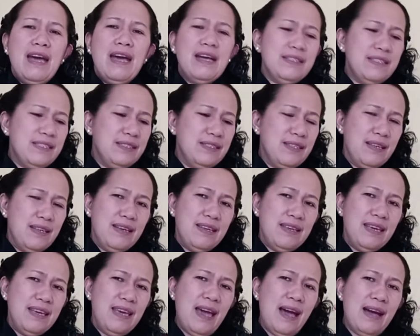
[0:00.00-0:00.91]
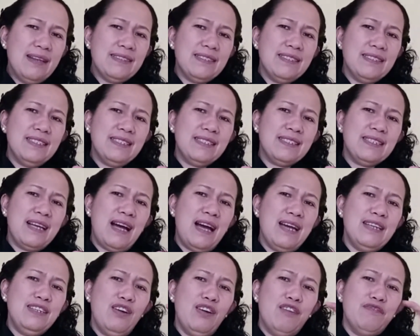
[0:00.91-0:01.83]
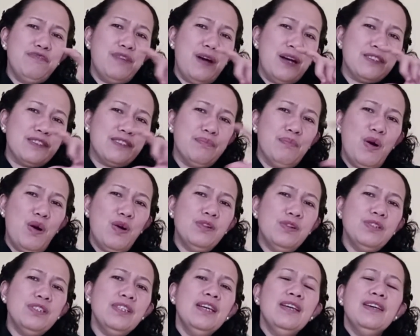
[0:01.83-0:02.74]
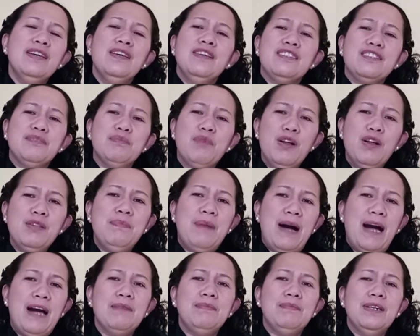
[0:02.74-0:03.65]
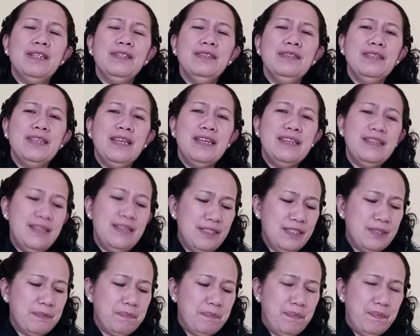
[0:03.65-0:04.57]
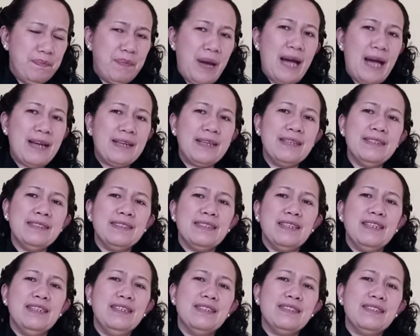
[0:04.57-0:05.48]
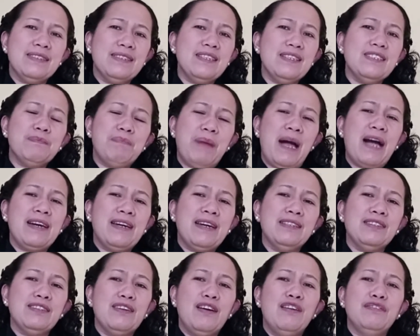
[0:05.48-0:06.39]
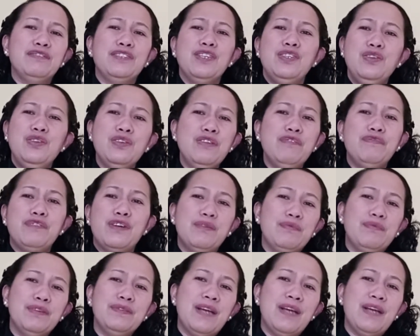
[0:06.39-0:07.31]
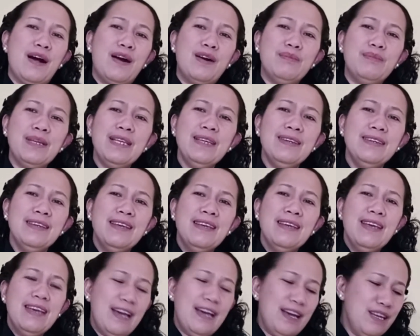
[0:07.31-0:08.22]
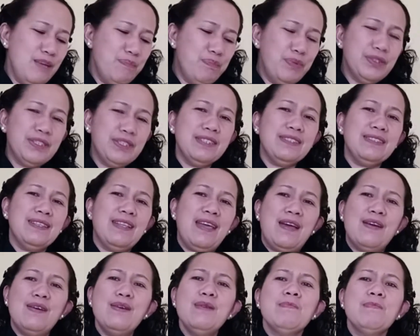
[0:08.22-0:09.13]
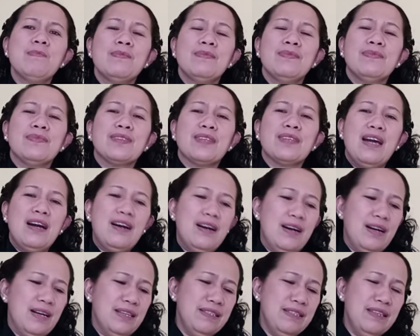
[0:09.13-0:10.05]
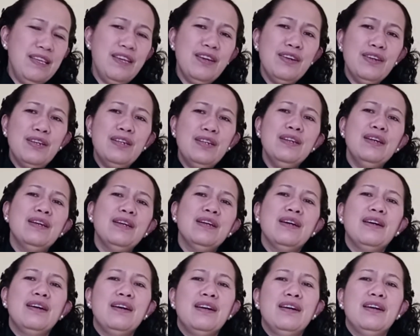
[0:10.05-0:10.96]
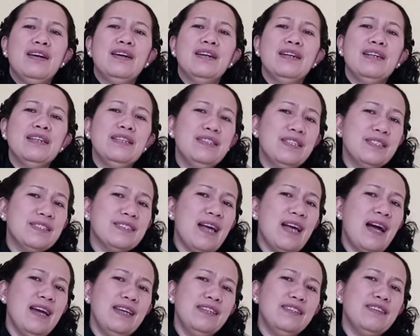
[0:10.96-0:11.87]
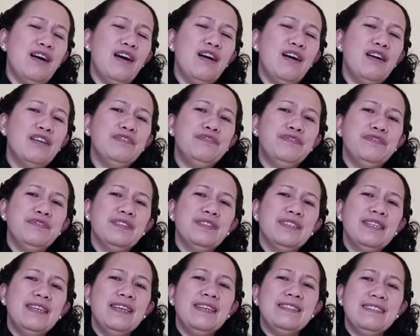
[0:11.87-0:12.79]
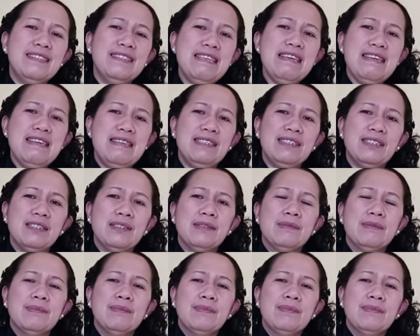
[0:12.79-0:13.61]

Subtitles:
And he has this kind of a small Bible in his pocket, in the sixth pocket of the uniform of the army. And he put it there near in the side of his knees.